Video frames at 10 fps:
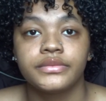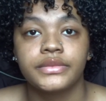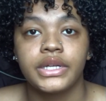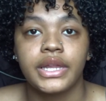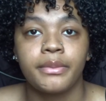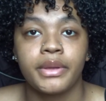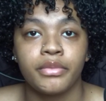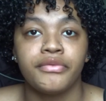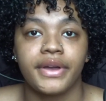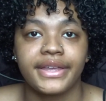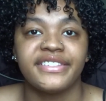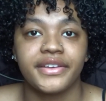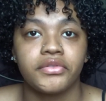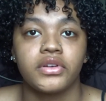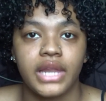And let people fucking
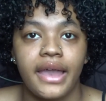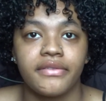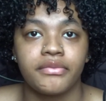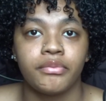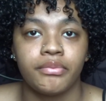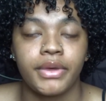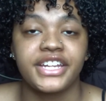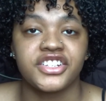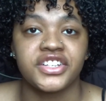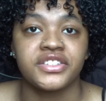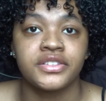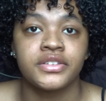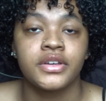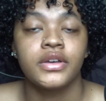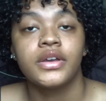live their life, bitches.
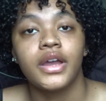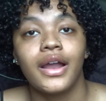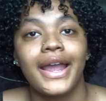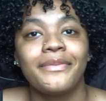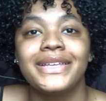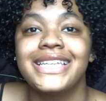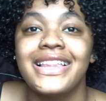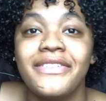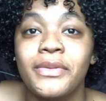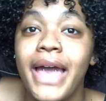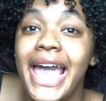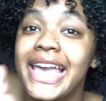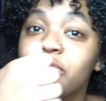Alright, peace out, love you, bye!